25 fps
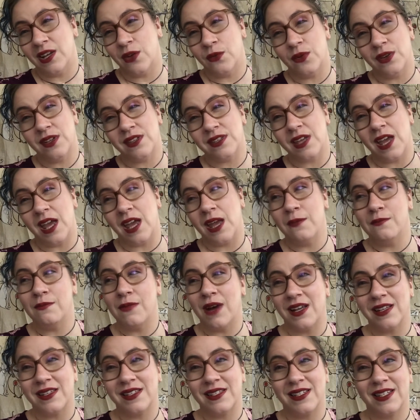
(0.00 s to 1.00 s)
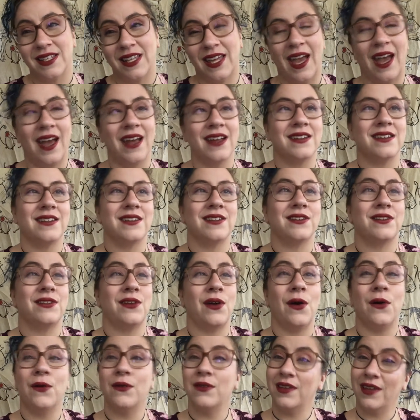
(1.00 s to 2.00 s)
It was a must get.
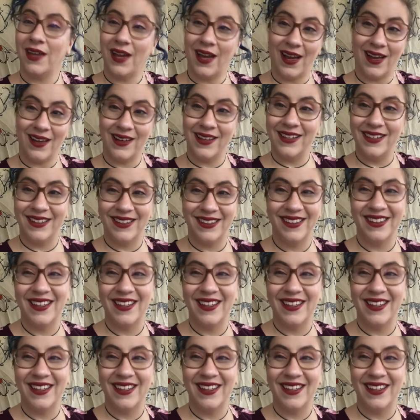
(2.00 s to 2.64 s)
So yeah,